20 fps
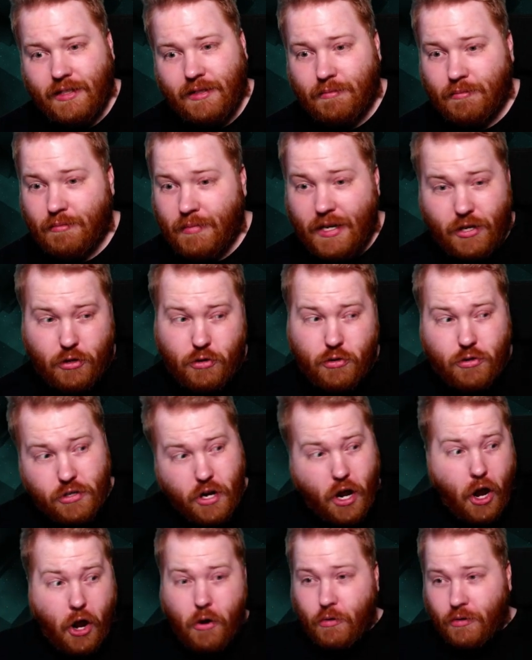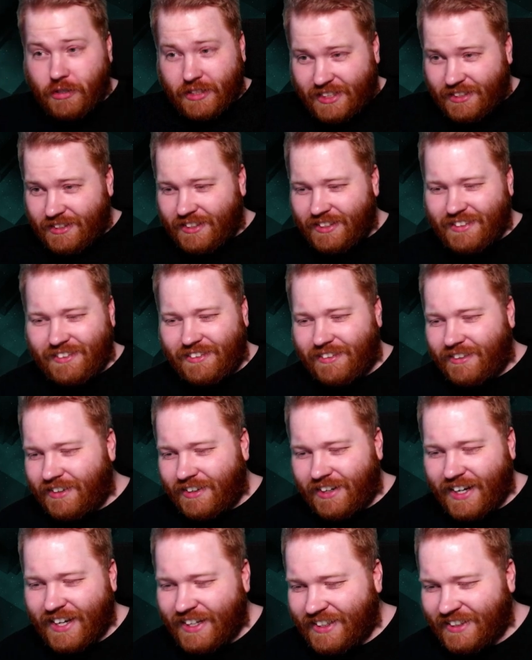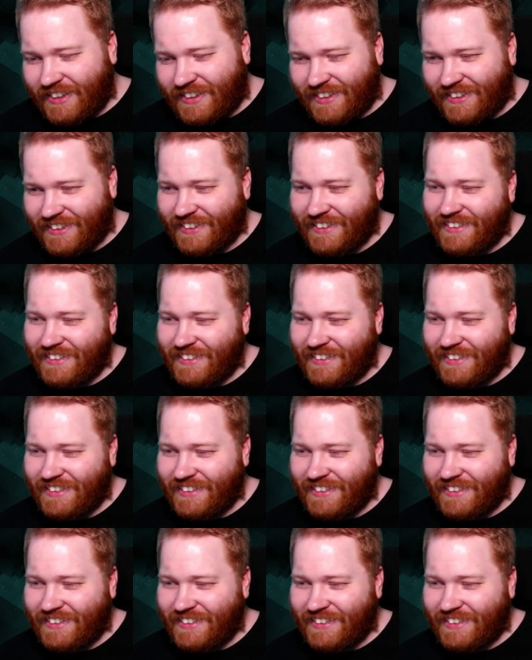but who knows, right?